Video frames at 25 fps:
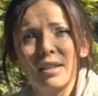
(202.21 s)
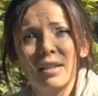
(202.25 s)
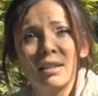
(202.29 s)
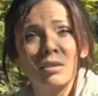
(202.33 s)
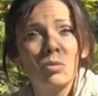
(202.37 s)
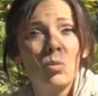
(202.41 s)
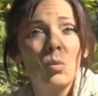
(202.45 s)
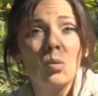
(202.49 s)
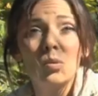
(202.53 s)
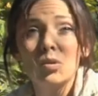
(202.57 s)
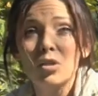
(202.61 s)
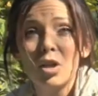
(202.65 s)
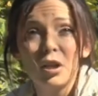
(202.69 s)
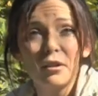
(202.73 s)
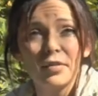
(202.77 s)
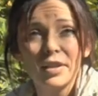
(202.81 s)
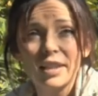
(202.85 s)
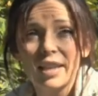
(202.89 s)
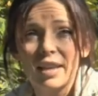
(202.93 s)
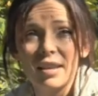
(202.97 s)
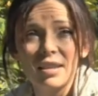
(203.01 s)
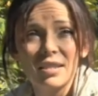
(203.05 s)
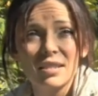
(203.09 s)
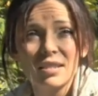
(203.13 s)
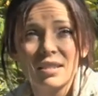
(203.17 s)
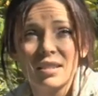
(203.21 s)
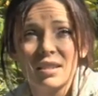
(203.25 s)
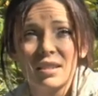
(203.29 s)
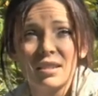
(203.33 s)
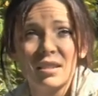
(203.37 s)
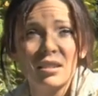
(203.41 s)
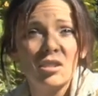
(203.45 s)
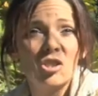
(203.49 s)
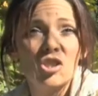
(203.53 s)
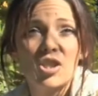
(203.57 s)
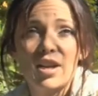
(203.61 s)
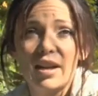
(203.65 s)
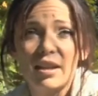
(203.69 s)
and all over
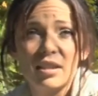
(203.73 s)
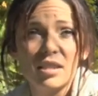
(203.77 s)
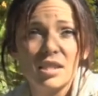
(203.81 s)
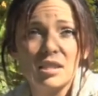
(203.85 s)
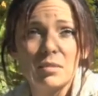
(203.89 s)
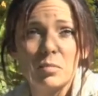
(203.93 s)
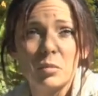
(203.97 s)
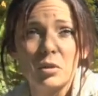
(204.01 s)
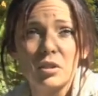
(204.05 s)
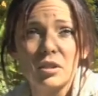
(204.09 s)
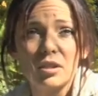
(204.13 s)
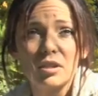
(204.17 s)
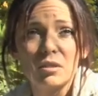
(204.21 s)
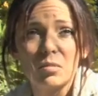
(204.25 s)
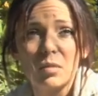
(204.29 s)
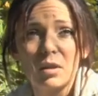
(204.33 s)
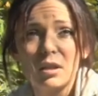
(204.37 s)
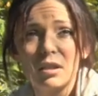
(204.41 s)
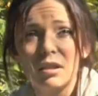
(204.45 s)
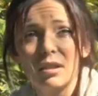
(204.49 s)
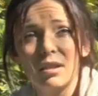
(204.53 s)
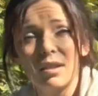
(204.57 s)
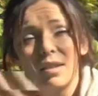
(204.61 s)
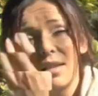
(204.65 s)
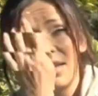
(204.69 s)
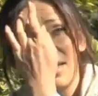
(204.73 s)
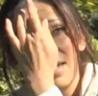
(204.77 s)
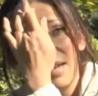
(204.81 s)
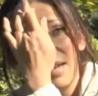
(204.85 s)
KZN and Johannesburg as well.